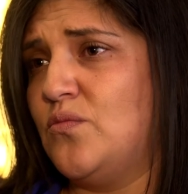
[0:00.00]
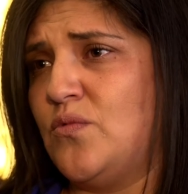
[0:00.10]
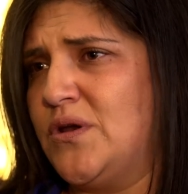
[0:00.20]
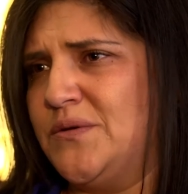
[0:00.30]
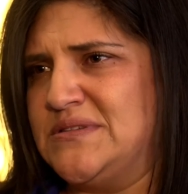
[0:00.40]

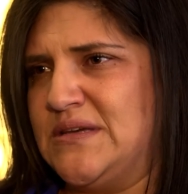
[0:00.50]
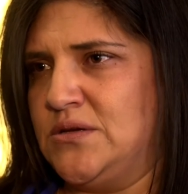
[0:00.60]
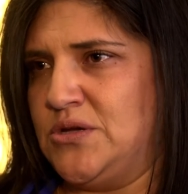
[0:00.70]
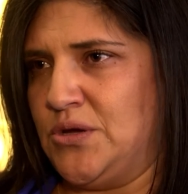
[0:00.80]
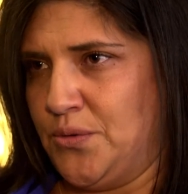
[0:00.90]
I was
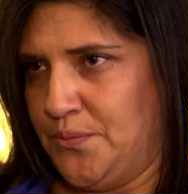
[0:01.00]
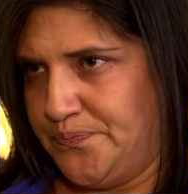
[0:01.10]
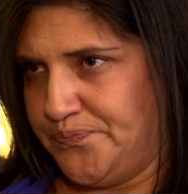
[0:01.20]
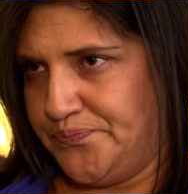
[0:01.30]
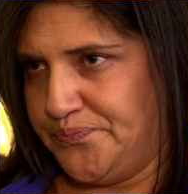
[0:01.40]
going to do.
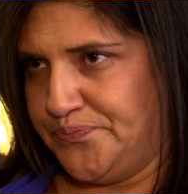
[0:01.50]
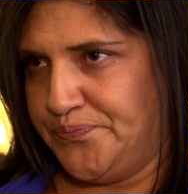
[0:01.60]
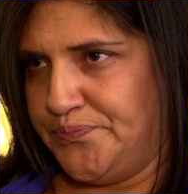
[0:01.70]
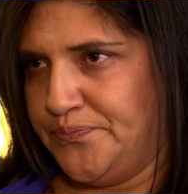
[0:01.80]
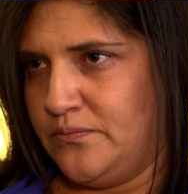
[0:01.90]

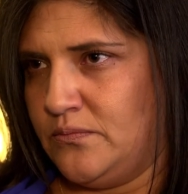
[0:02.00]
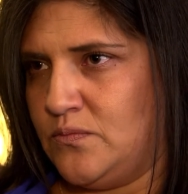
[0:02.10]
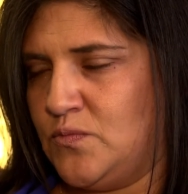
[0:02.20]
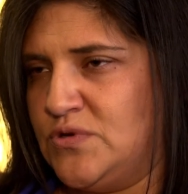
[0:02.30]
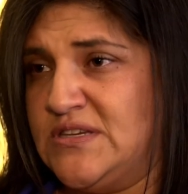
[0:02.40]

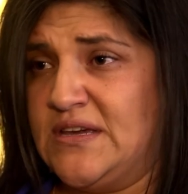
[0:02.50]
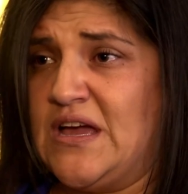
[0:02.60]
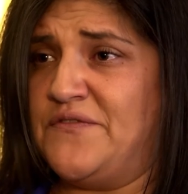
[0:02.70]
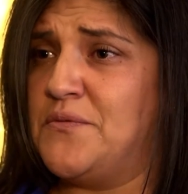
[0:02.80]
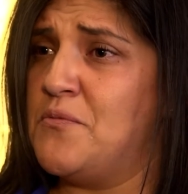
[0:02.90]
Was I going
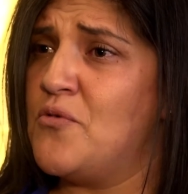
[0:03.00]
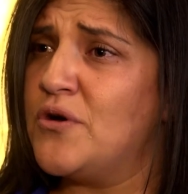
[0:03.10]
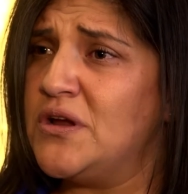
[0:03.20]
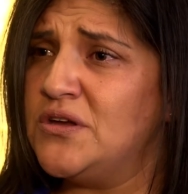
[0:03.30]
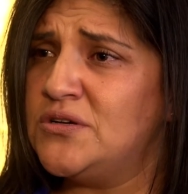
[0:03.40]
to have a
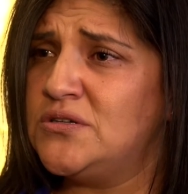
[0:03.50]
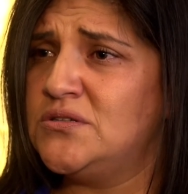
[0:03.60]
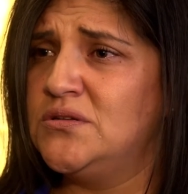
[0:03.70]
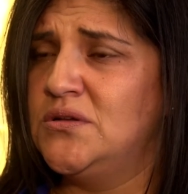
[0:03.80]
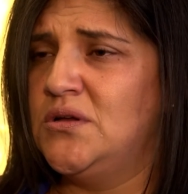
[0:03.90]

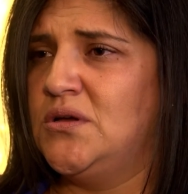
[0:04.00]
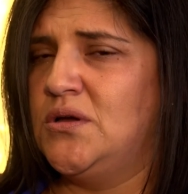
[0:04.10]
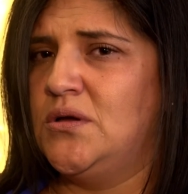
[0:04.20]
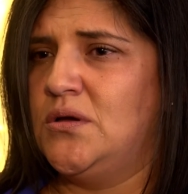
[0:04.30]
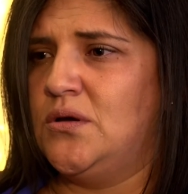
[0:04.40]
memorial?
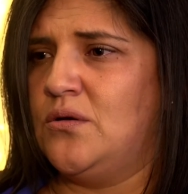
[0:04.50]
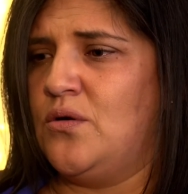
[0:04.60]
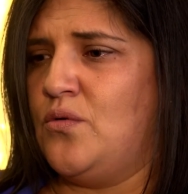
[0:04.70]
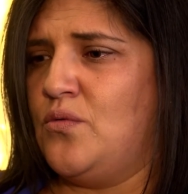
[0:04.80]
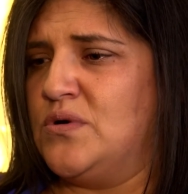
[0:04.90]

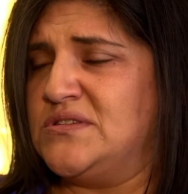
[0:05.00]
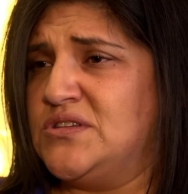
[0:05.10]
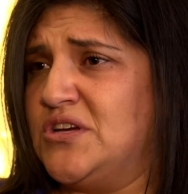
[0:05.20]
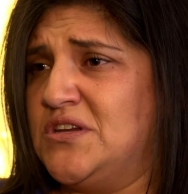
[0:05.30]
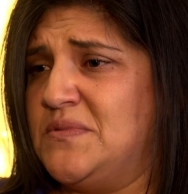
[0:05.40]
Oh, was
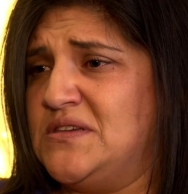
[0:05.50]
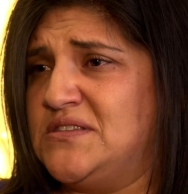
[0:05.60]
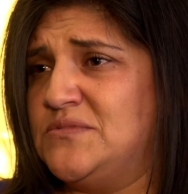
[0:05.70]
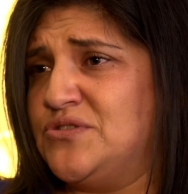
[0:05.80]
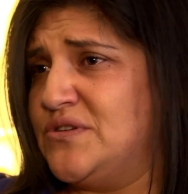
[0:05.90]
there going to be
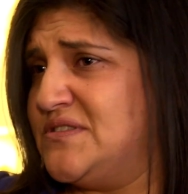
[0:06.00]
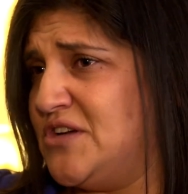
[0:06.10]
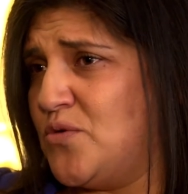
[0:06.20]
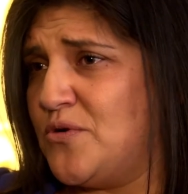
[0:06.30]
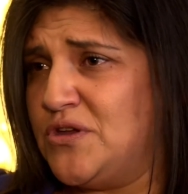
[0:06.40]
some sort of
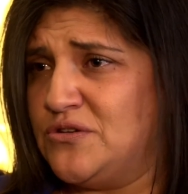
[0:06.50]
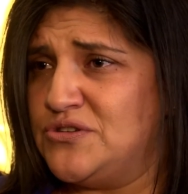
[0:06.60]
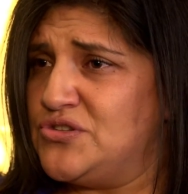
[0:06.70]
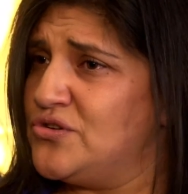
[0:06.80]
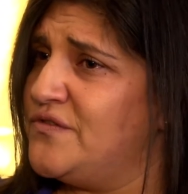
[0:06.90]
ceremony or
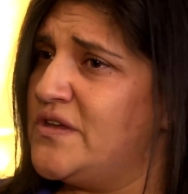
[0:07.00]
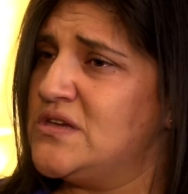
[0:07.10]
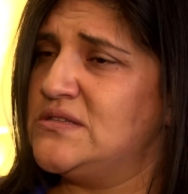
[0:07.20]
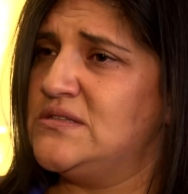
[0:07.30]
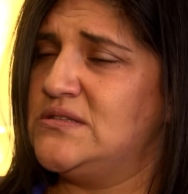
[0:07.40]

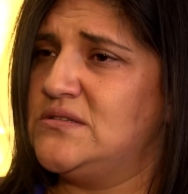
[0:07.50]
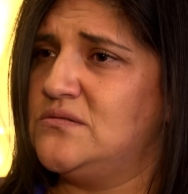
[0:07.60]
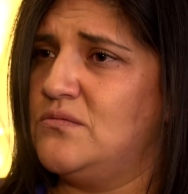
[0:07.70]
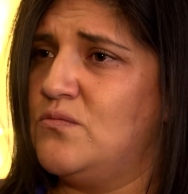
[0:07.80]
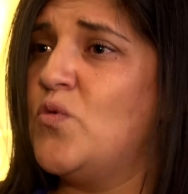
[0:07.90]
service?
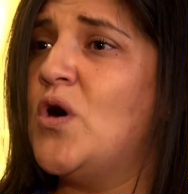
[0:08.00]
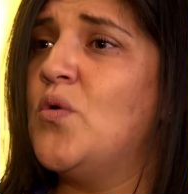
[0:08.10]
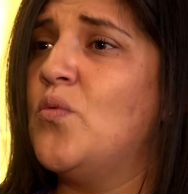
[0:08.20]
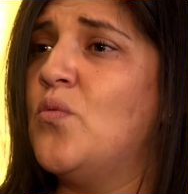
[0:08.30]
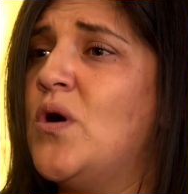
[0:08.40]

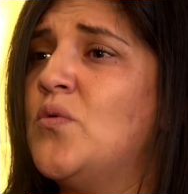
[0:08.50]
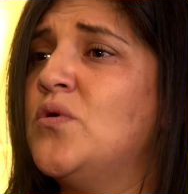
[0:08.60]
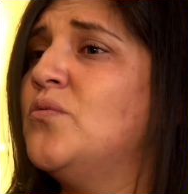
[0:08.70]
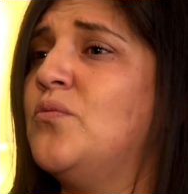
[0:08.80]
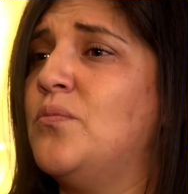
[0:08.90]
What
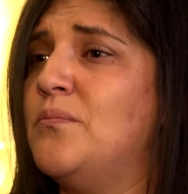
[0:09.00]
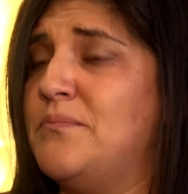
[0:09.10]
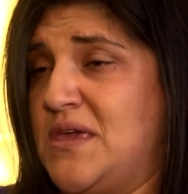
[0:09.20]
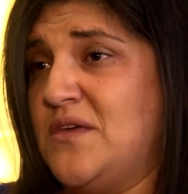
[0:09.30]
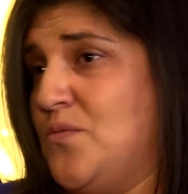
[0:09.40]
were
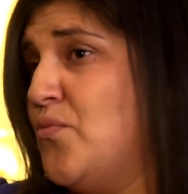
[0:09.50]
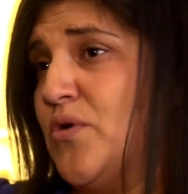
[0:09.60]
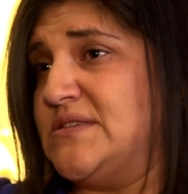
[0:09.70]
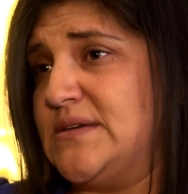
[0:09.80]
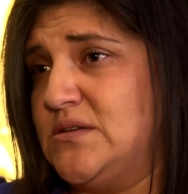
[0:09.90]
me and the
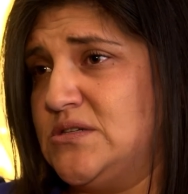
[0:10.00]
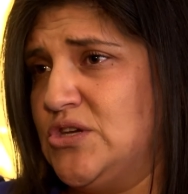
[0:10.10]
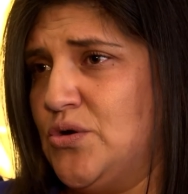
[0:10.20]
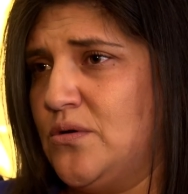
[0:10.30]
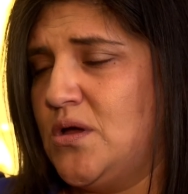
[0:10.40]
boys going to
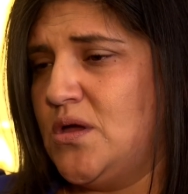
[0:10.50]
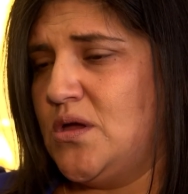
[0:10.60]
do?